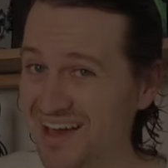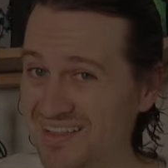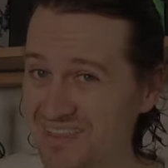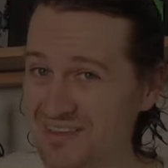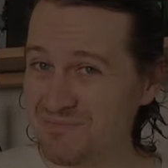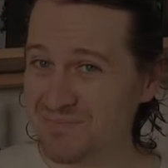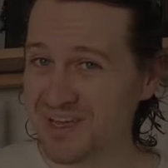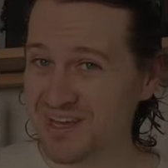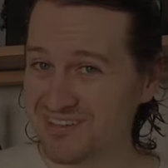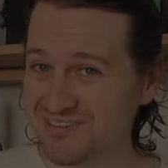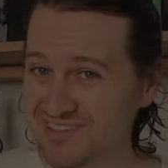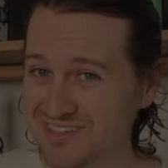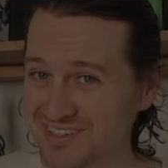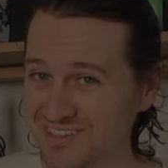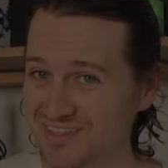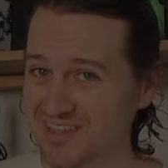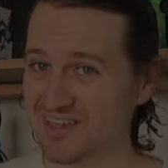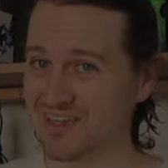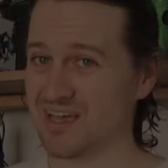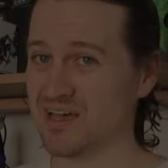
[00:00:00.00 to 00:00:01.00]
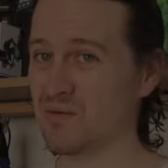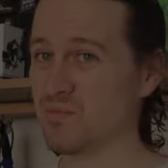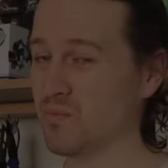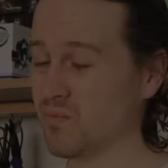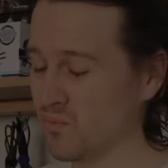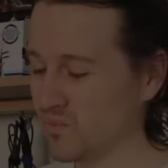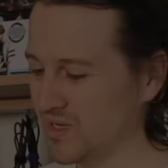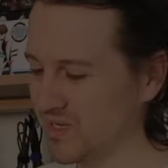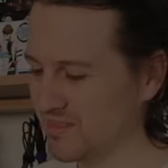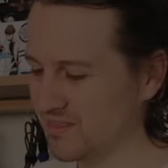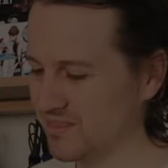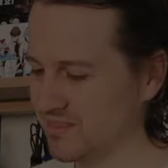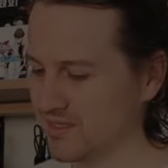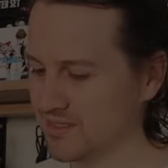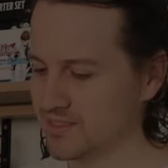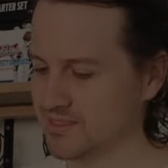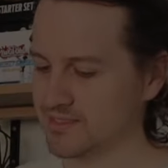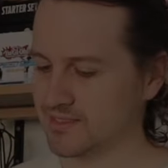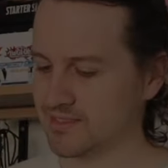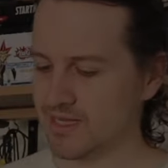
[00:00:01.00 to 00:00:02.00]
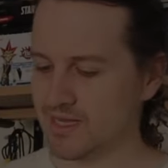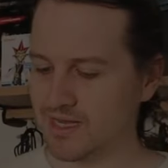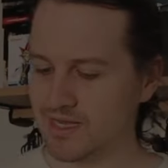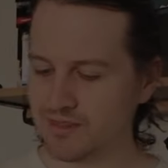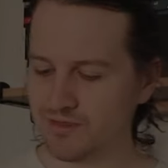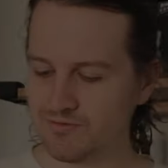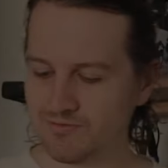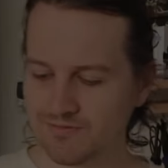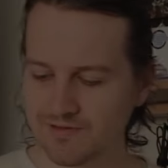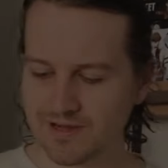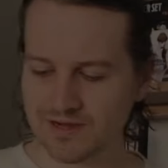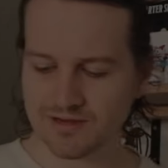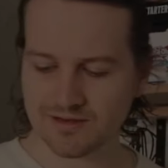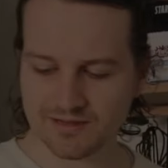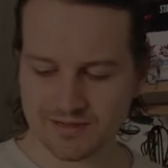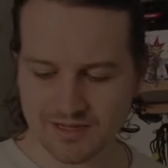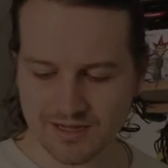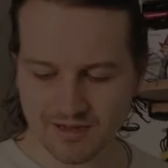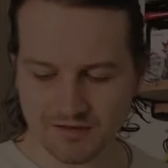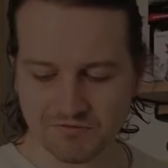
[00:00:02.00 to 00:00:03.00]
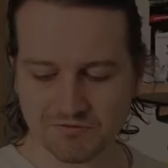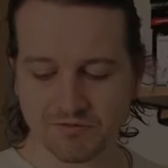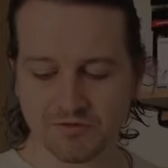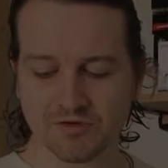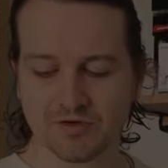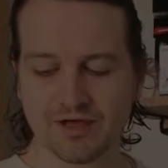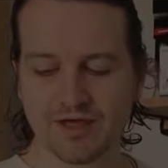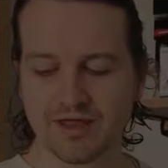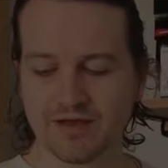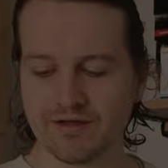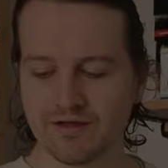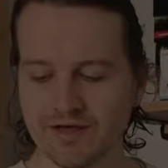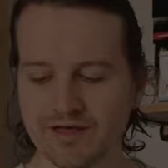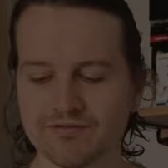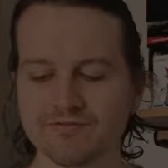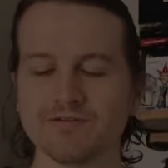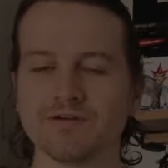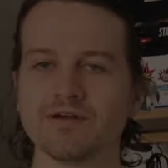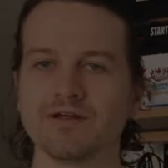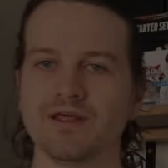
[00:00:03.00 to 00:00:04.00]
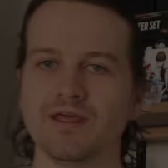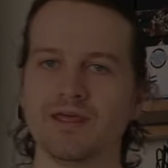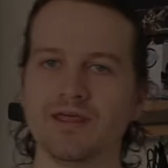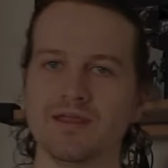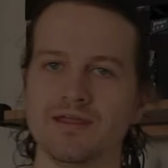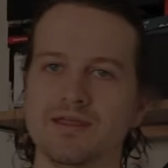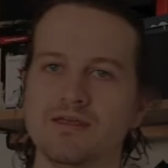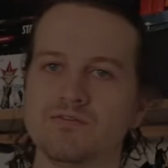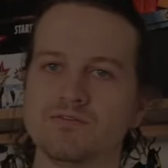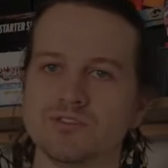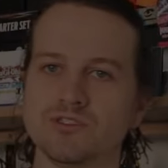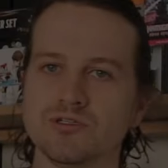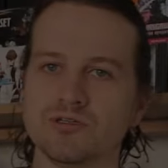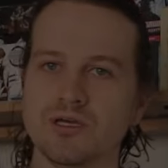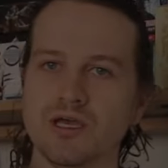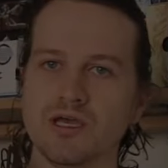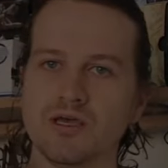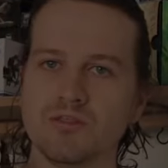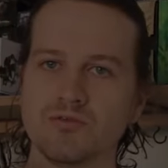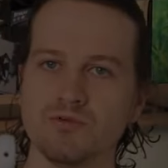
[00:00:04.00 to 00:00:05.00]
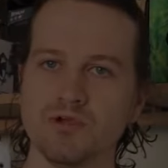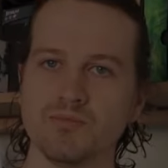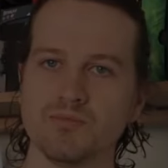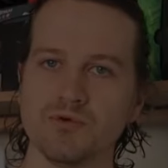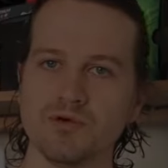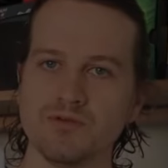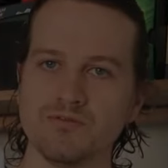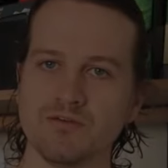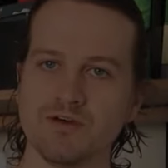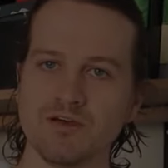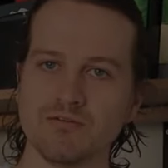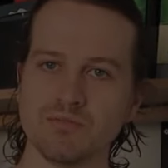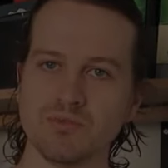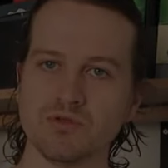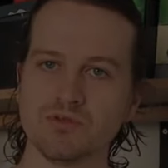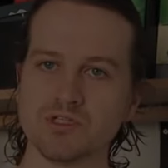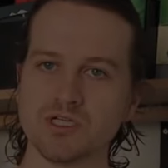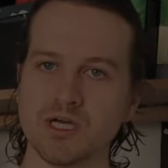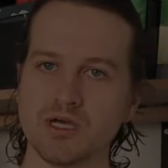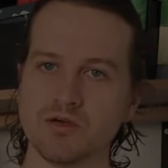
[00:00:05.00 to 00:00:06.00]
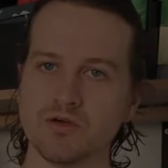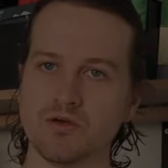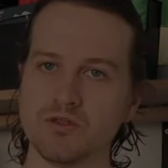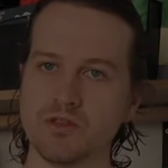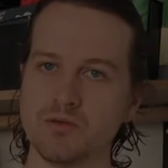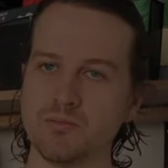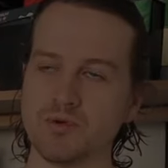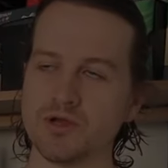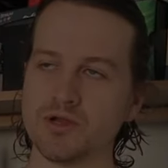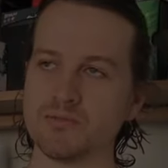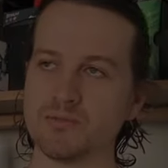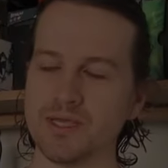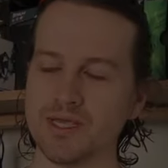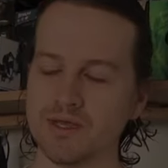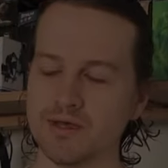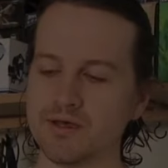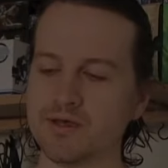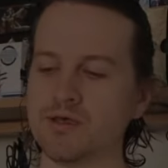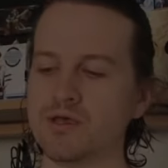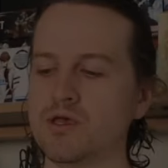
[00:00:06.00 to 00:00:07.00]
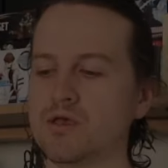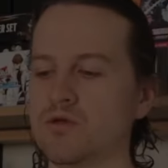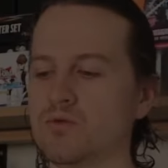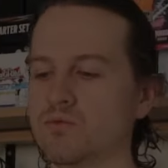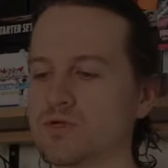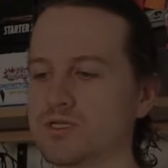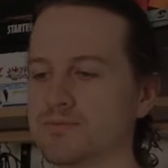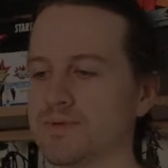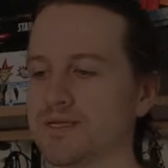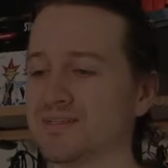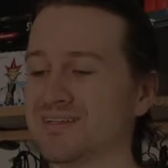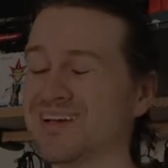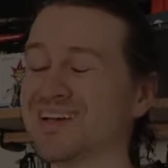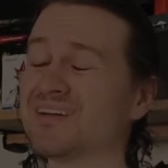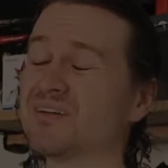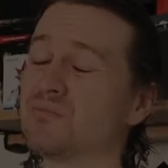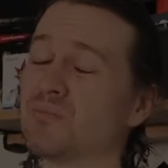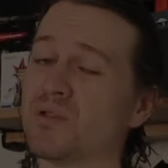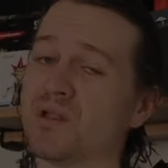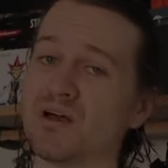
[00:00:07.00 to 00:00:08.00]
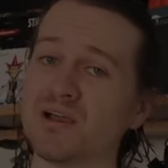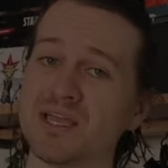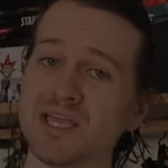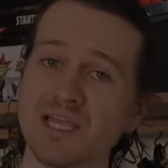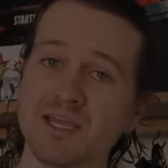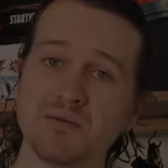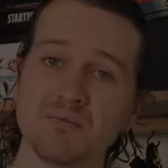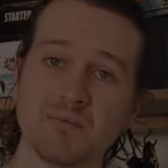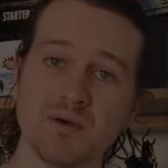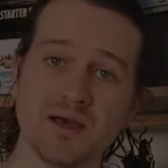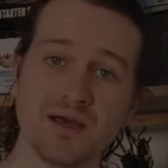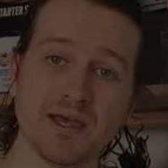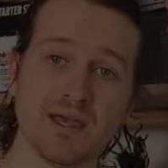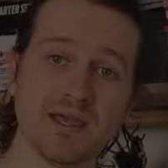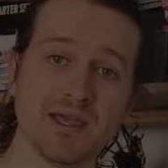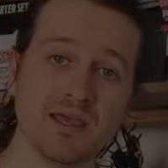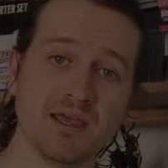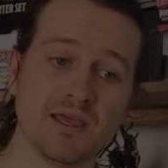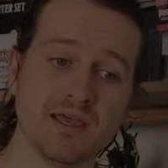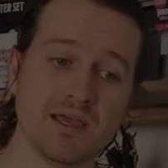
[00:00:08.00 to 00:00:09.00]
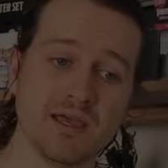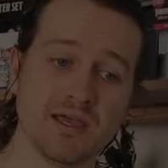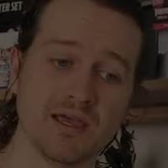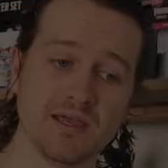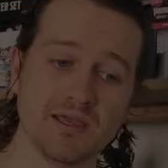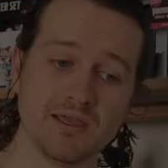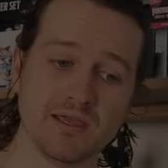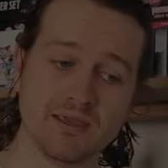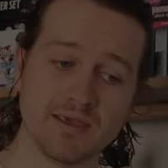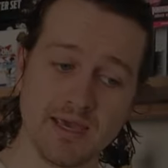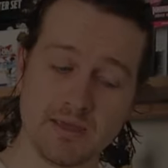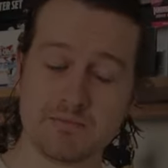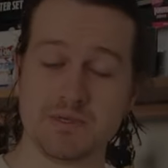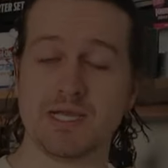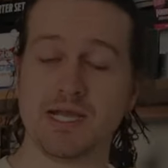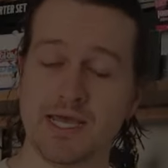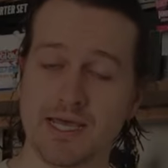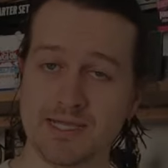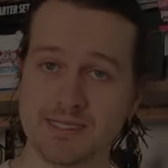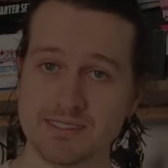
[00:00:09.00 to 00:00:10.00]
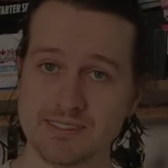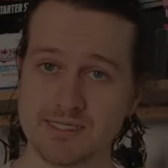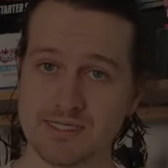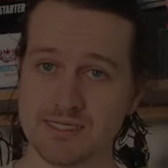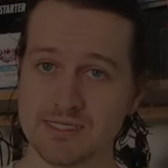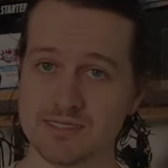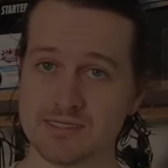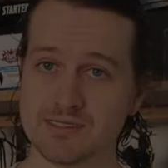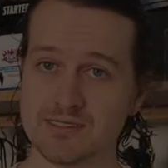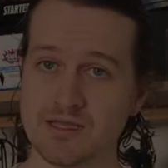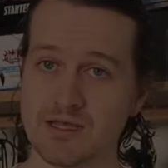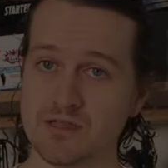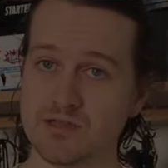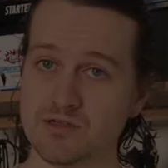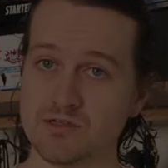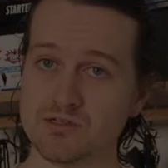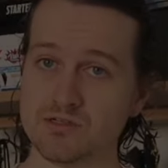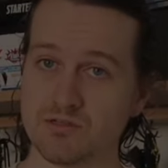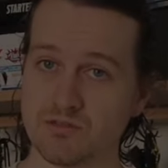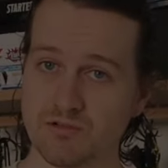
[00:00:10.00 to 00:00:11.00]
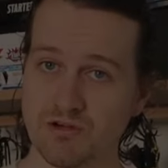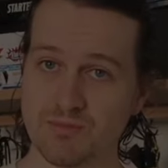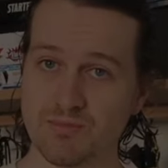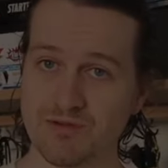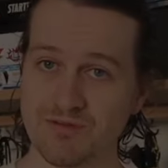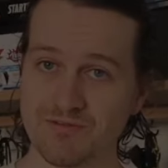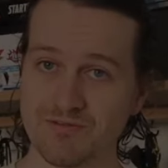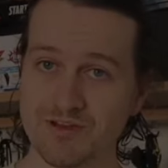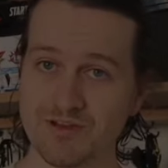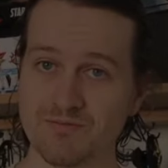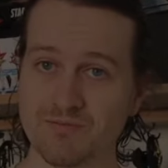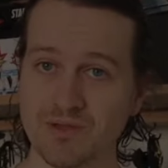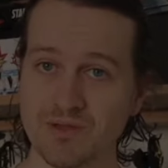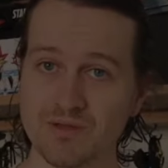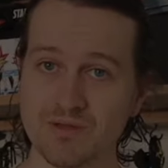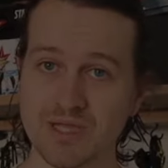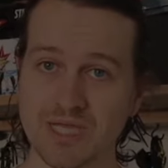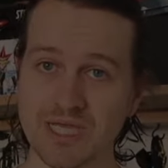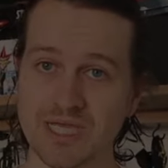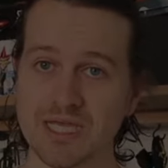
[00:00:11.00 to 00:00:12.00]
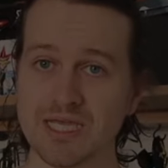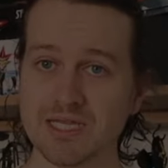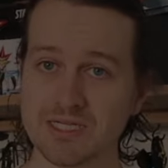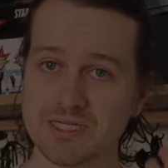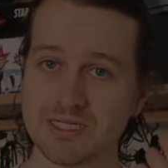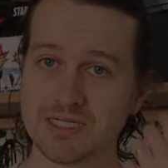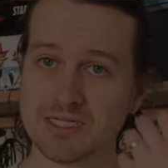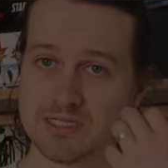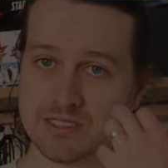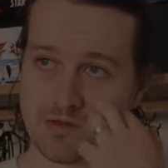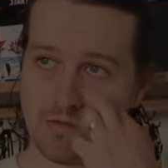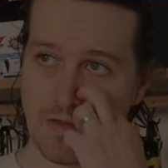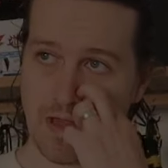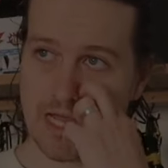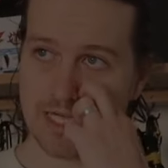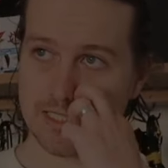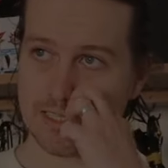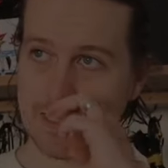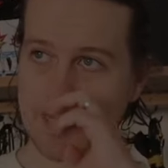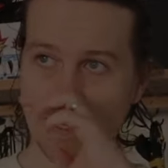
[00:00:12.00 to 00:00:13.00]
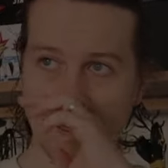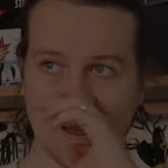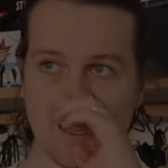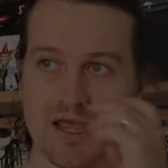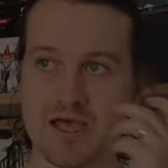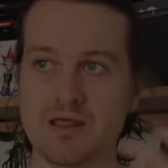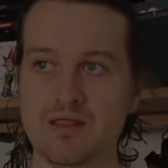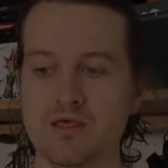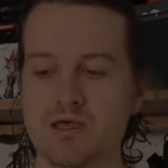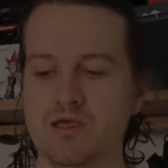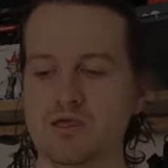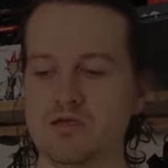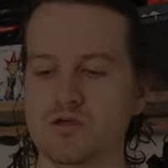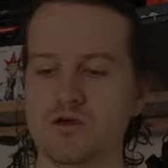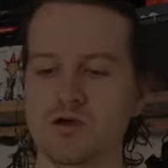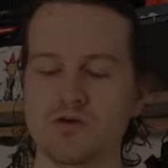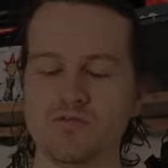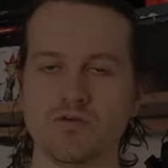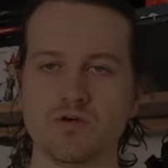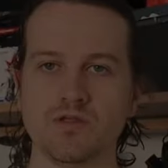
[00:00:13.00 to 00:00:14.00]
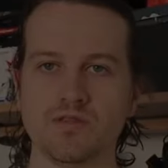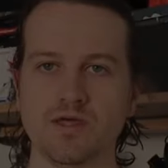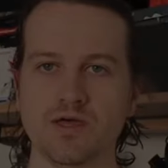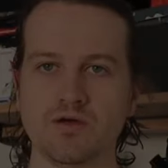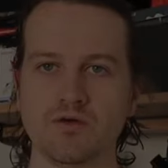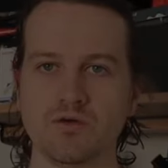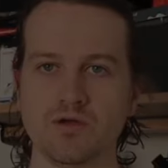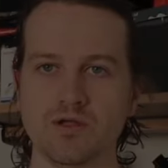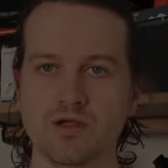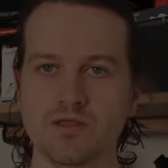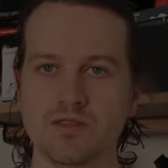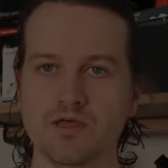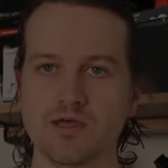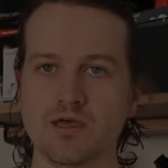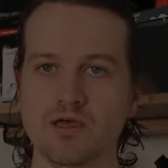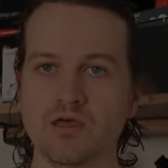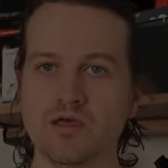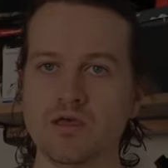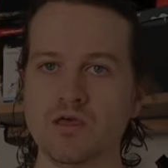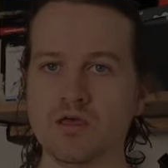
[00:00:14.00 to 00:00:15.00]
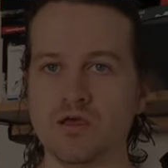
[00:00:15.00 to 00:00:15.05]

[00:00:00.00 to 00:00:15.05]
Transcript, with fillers: other benefits that come with this are the fact that for an iPhone it gives you a 3.5mm jack on the bottom here, which means I can plug in my gaming headsets that use the 3.5mm into this device, and there you go, I've got that audio there.